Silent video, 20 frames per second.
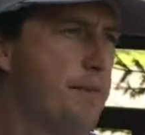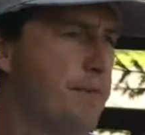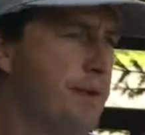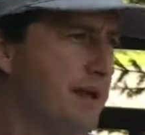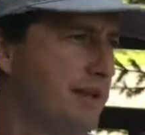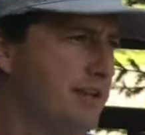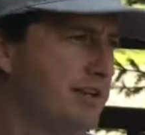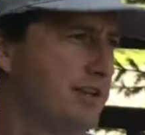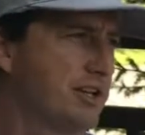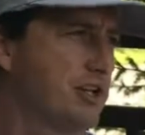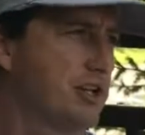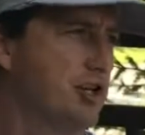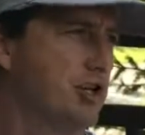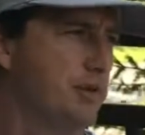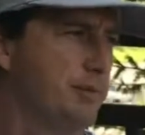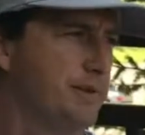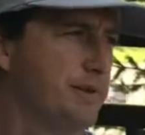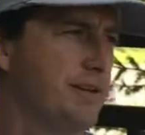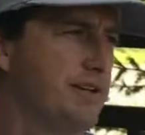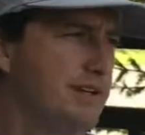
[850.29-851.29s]
basic
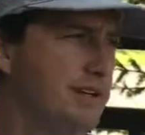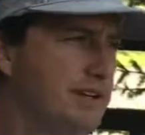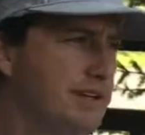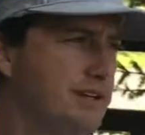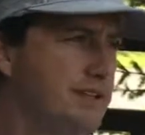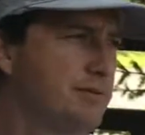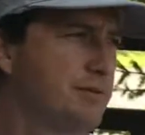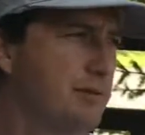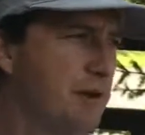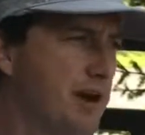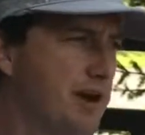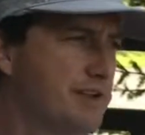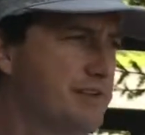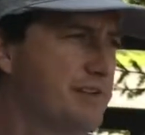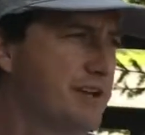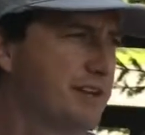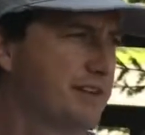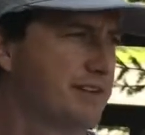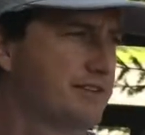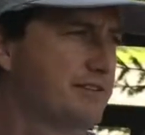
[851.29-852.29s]
human needs
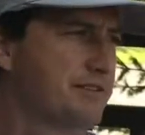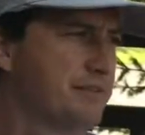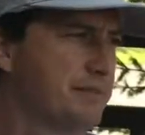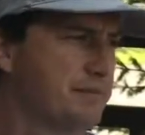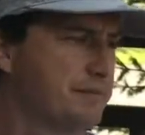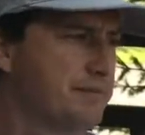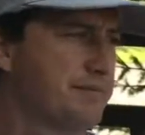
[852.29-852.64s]
projects. Mm.